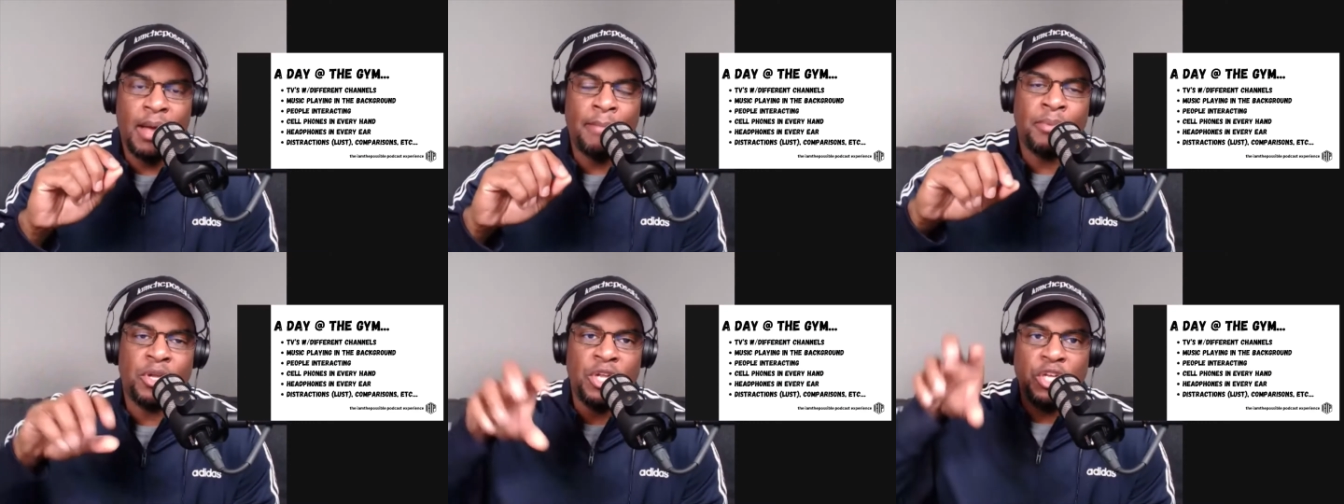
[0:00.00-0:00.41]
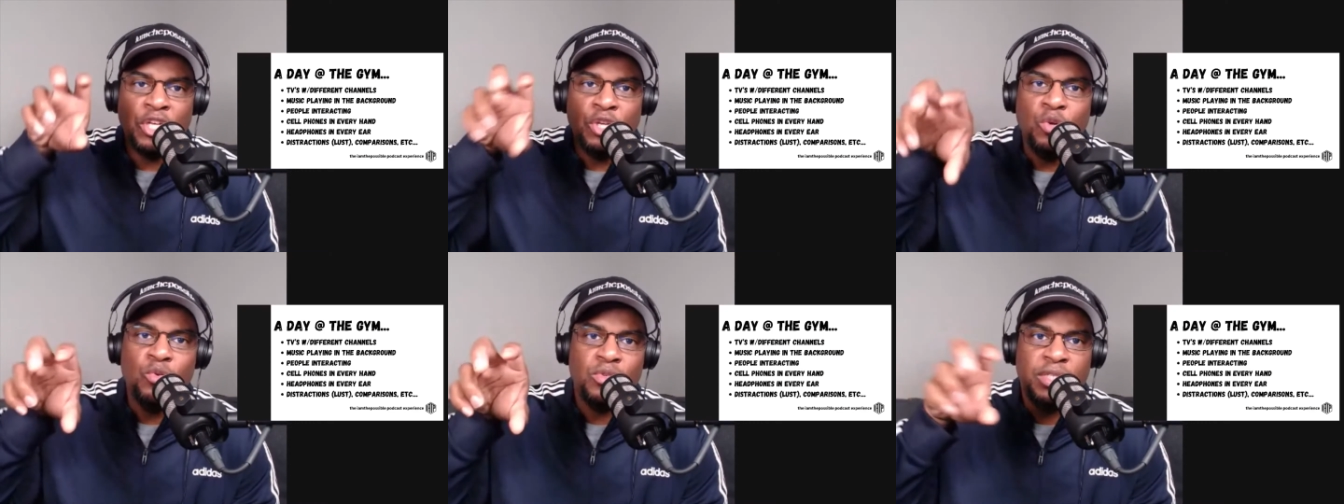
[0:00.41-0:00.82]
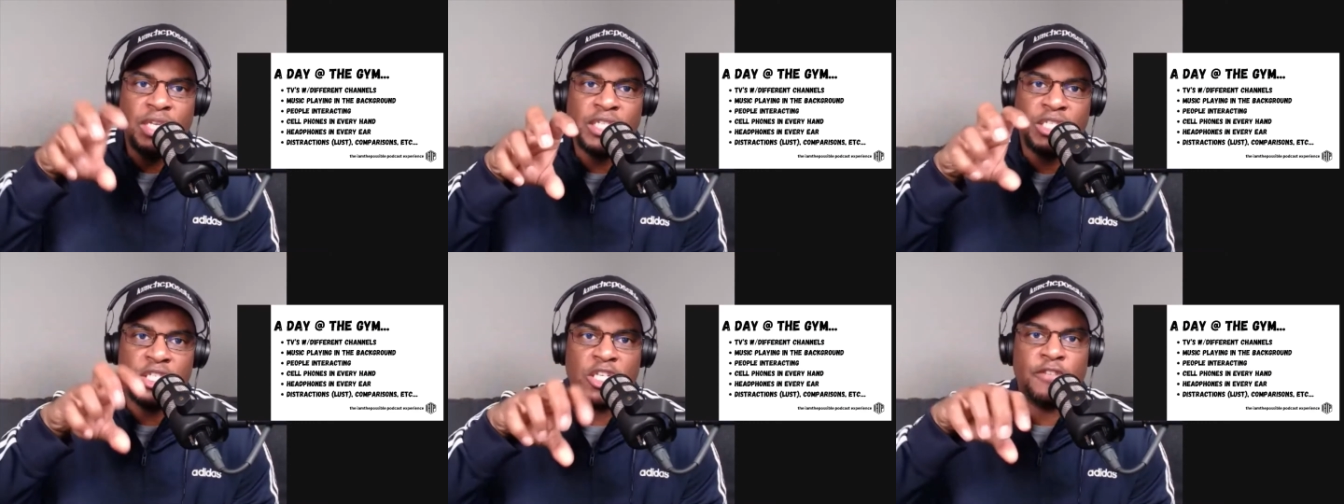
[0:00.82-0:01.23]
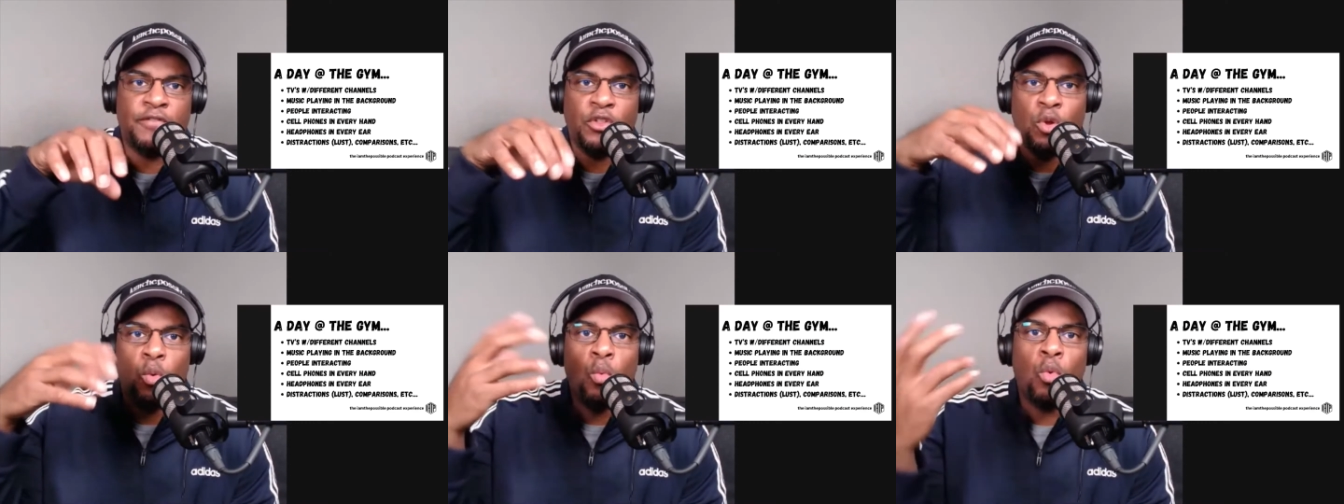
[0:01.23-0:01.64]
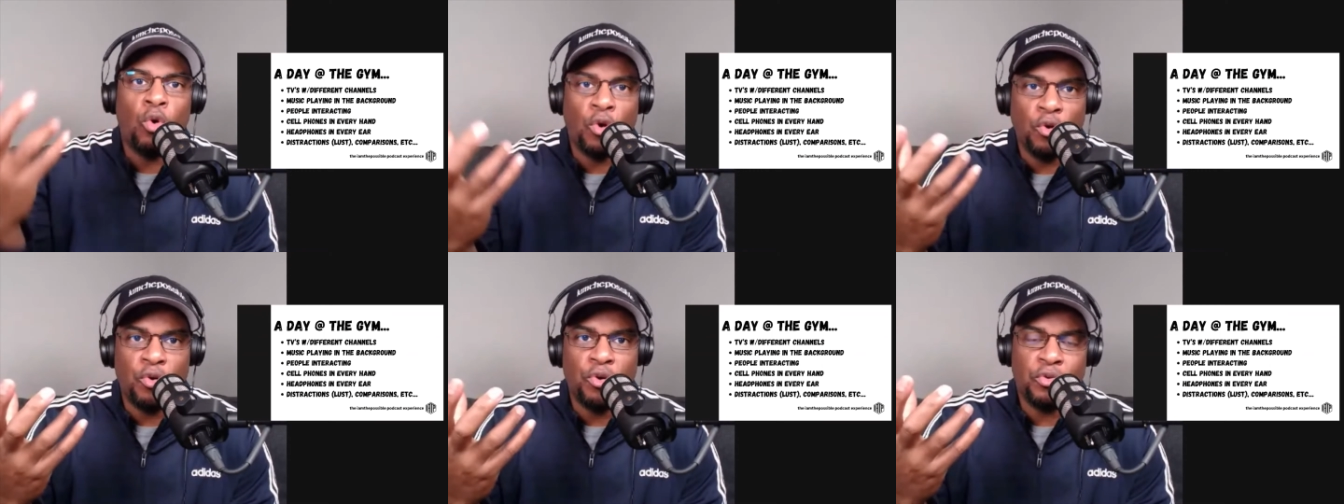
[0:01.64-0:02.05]
I'm going to use this just for the
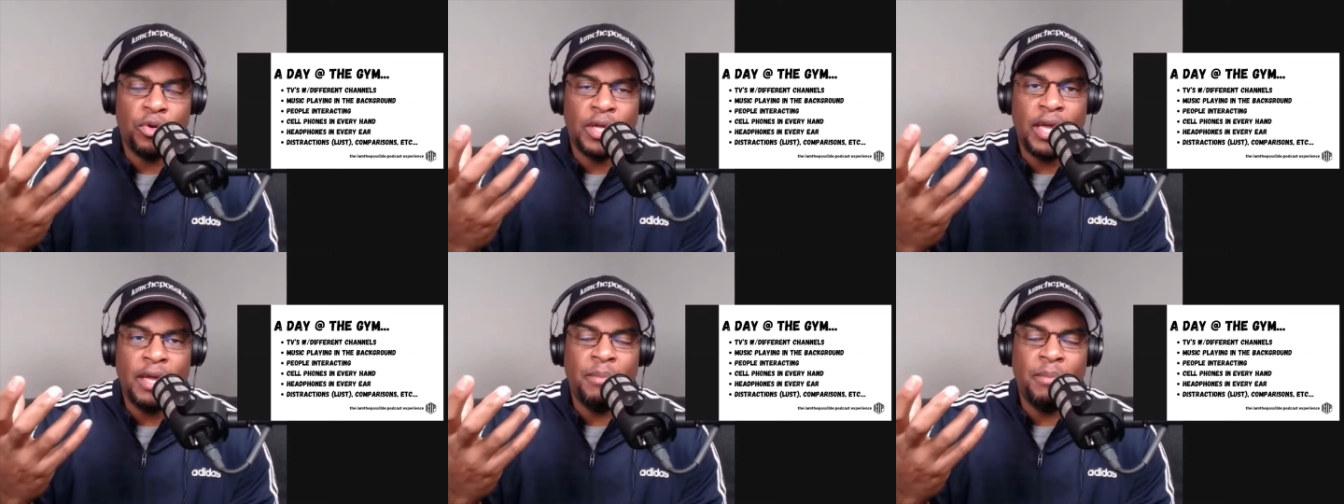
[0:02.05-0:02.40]
world, okay?